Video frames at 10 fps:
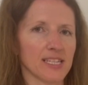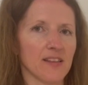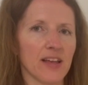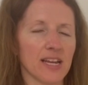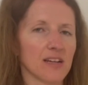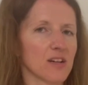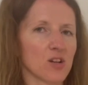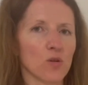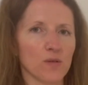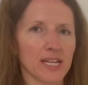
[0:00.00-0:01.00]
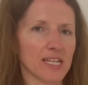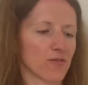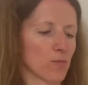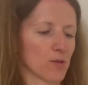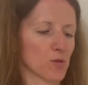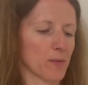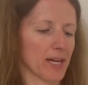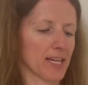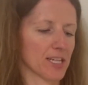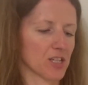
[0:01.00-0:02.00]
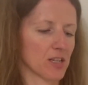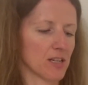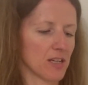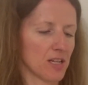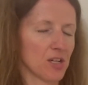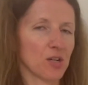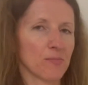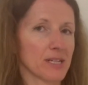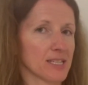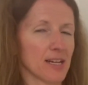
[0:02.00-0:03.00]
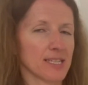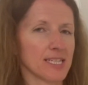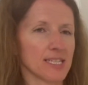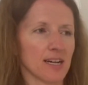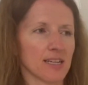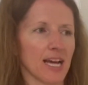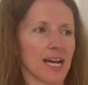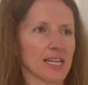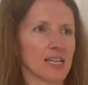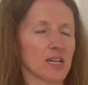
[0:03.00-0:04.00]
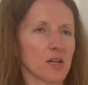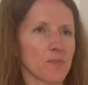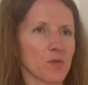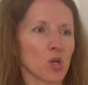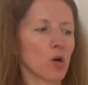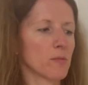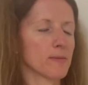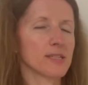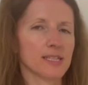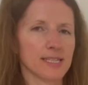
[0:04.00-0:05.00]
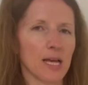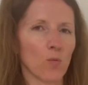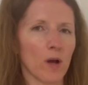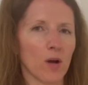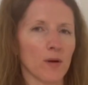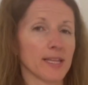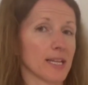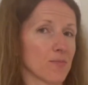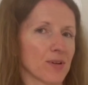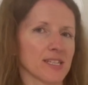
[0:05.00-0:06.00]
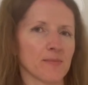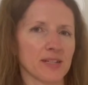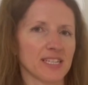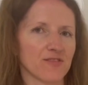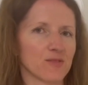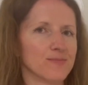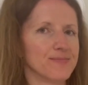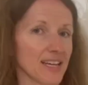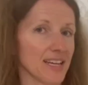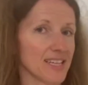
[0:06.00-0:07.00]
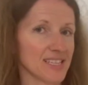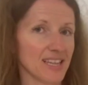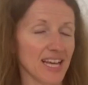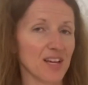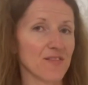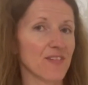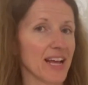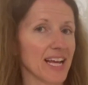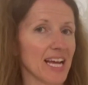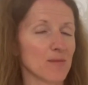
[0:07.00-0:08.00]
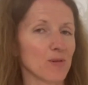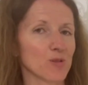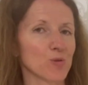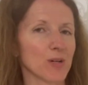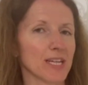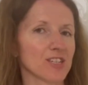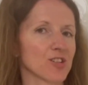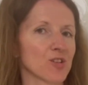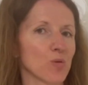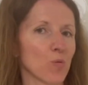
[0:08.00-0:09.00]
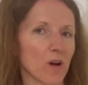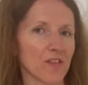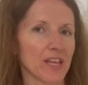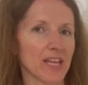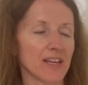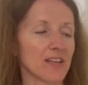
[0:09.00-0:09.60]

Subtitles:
and then not need a full bottle in my collection, but it's nicely done and complements the set well in that it brings something different. Is the Vacay in a bottle collection worth it?